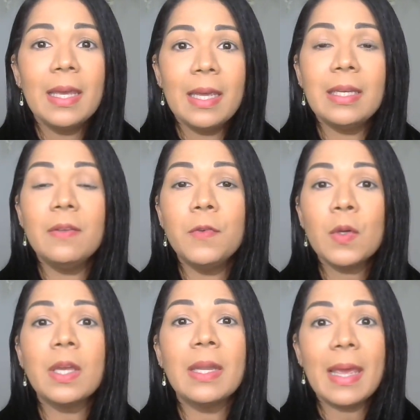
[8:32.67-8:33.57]
and if
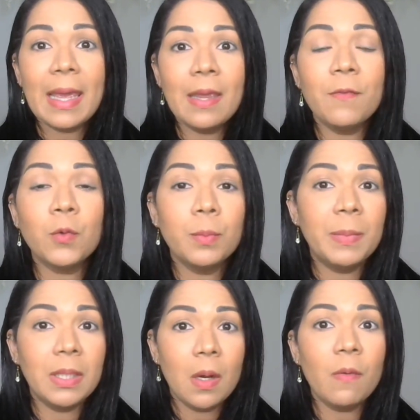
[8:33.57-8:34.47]
you can aim for
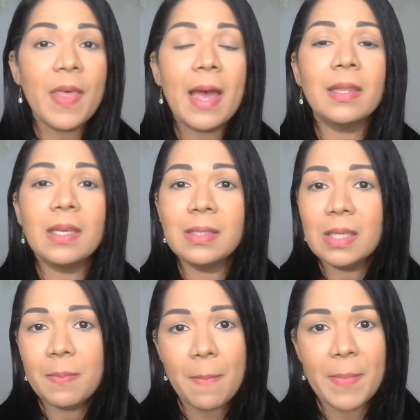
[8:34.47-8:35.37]
below that
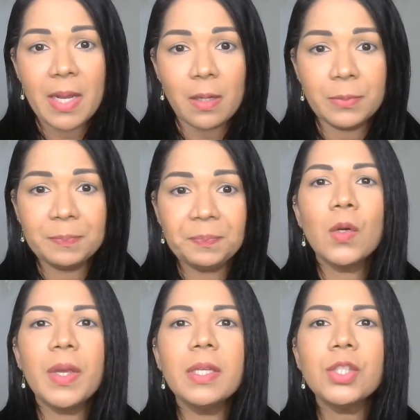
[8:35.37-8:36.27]
is even better.
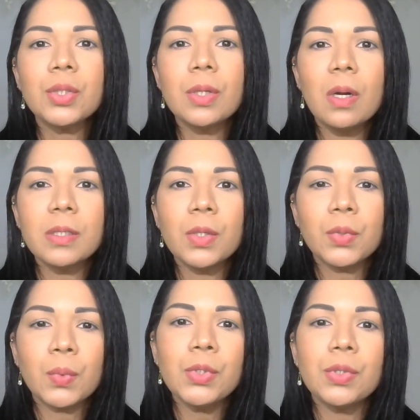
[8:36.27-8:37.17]
So it's also
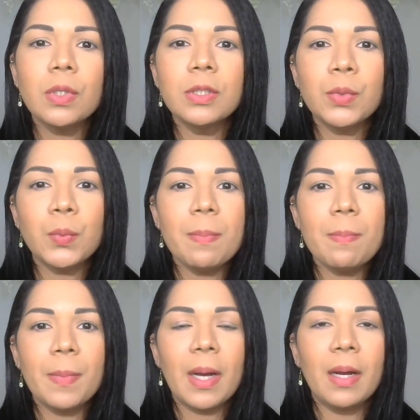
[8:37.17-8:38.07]
crucial
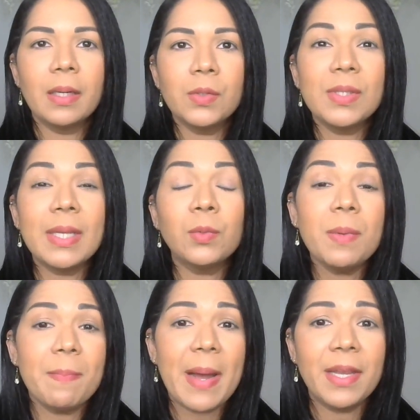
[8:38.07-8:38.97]
to set
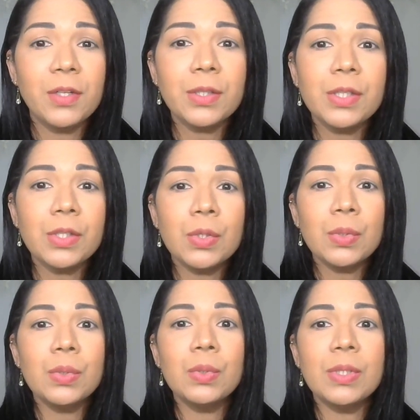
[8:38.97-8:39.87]
reminders
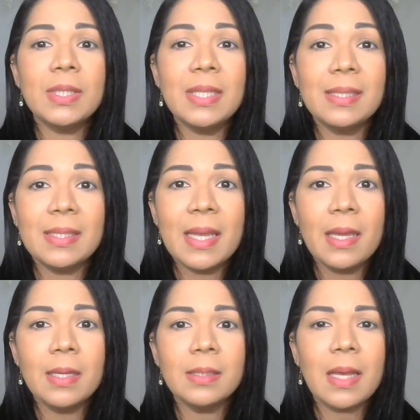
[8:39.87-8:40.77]
to these
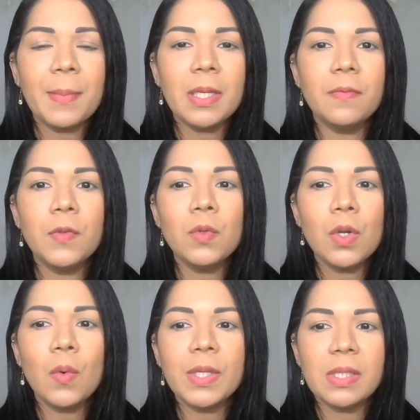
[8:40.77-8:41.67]
dates. I mean if you
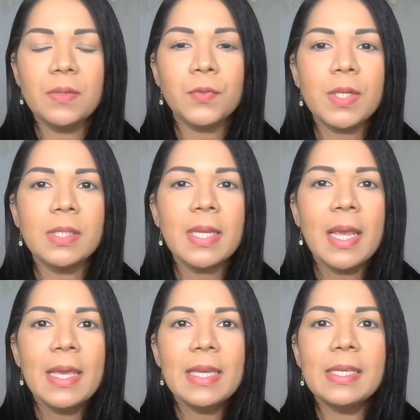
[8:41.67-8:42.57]
know the difference,
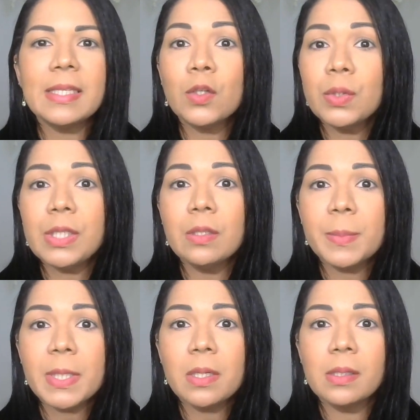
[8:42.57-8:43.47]
is a good
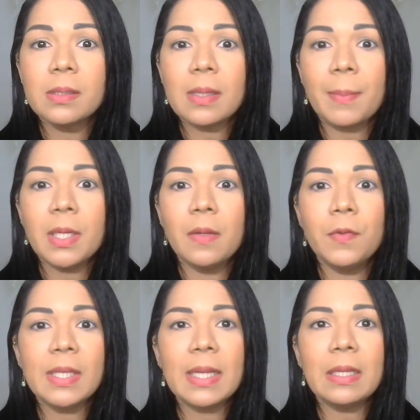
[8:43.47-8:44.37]
deal, because I mean if
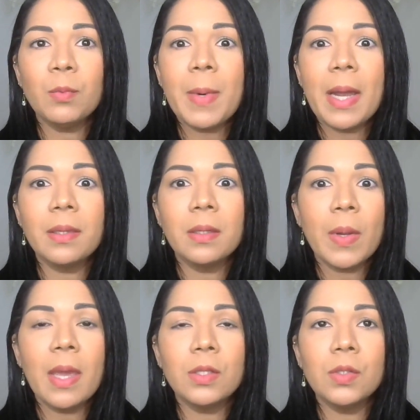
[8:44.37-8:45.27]
you set a reminder,
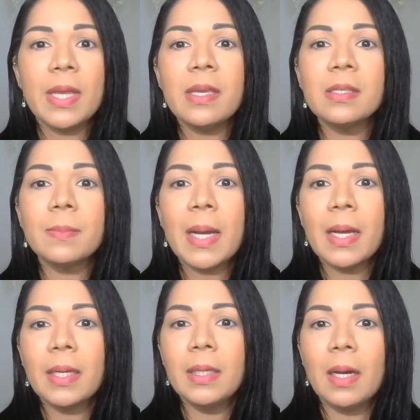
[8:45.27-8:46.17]
okay, today is
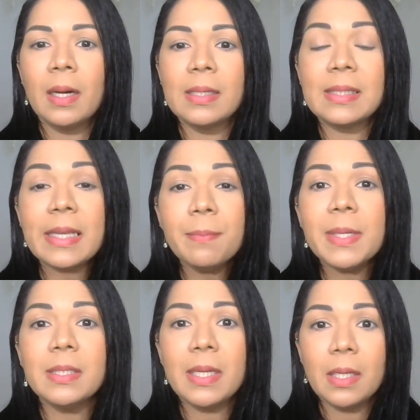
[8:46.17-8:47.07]
my
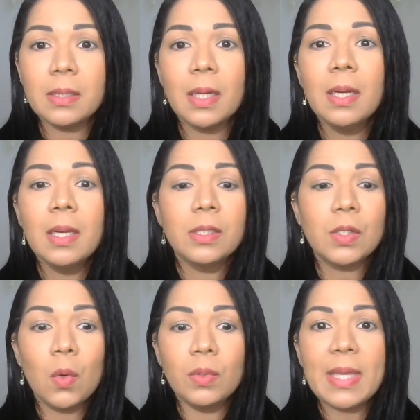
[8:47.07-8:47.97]
statement date,
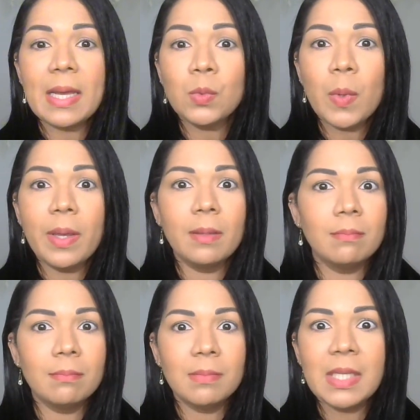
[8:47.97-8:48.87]
so that's
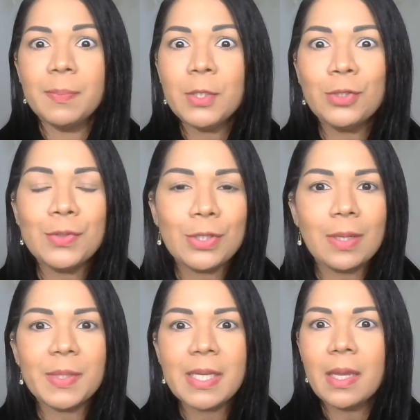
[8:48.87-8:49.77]
when this picture is going
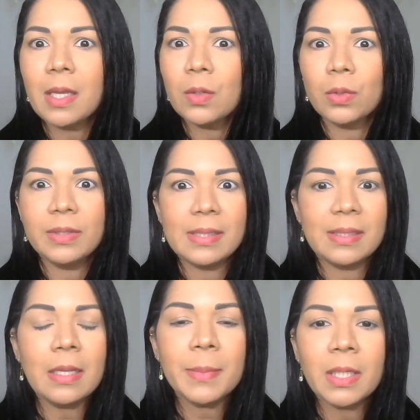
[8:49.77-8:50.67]
to be taken or the
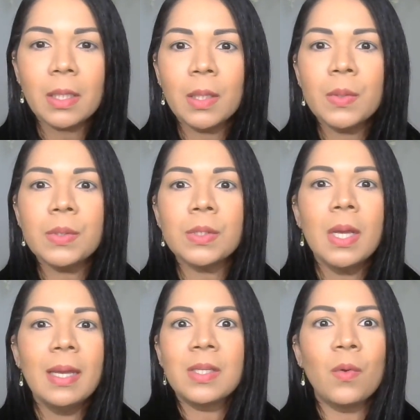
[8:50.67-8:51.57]
statement closed.
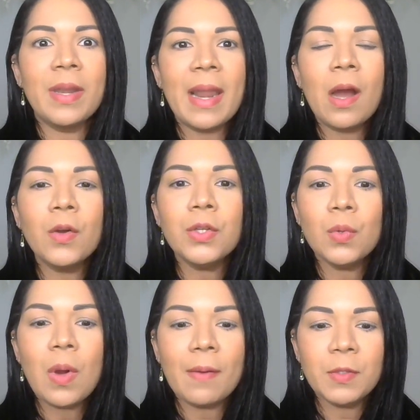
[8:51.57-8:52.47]
So now
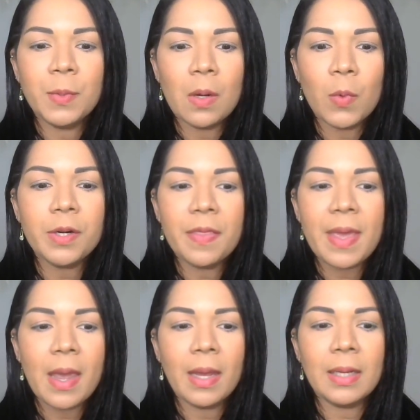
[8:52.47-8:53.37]
you have to be aware
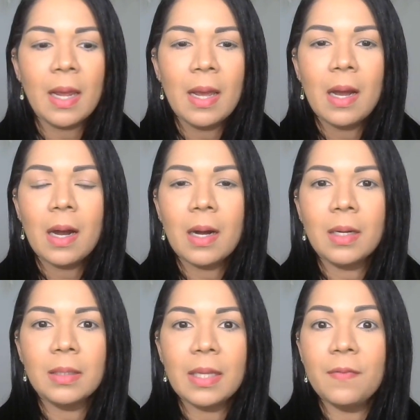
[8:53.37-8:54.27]
that
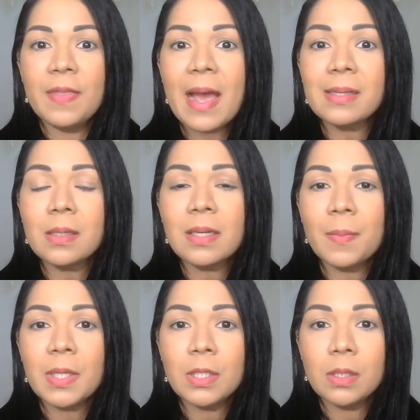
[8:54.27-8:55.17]
on if that's going to
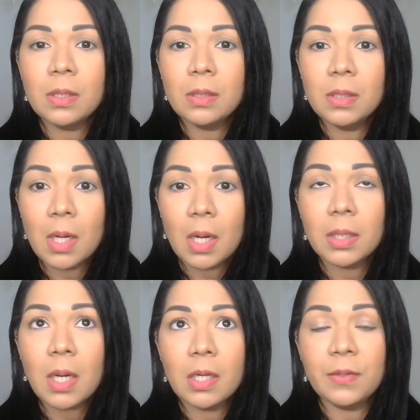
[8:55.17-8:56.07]
be
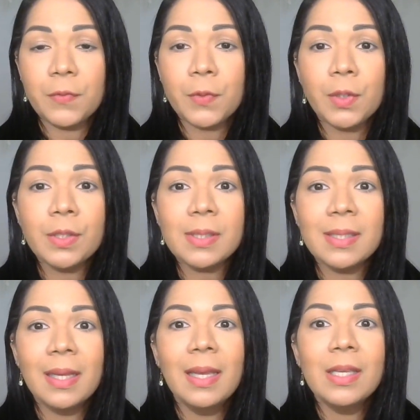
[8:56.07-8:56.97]
done on the
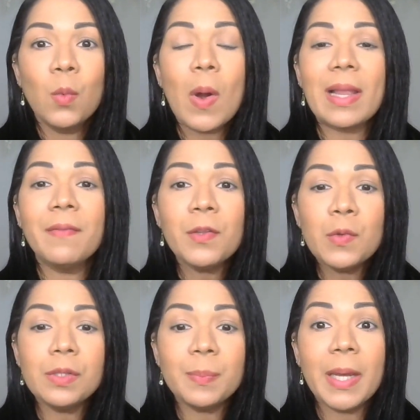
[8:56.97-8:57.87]
first, whatever
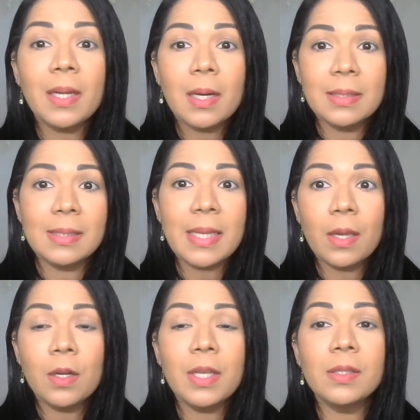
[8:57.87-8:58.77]
you spend on the
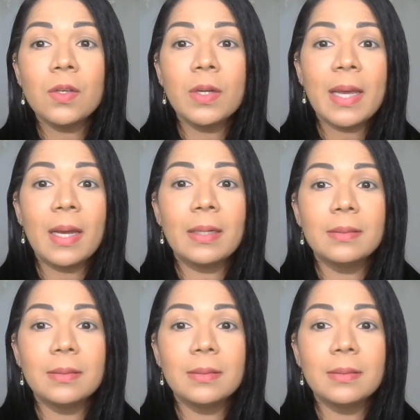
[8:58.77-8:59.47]
second is going to